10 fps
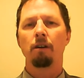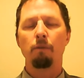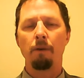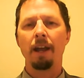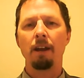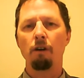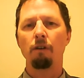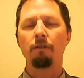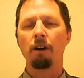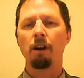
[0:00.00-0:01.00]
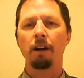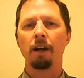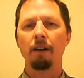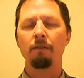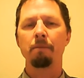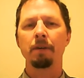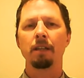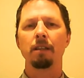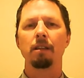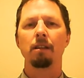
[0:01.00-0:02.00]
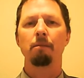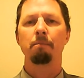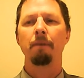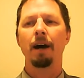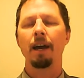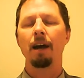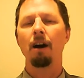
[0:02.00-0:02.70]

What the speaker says: reign over our government by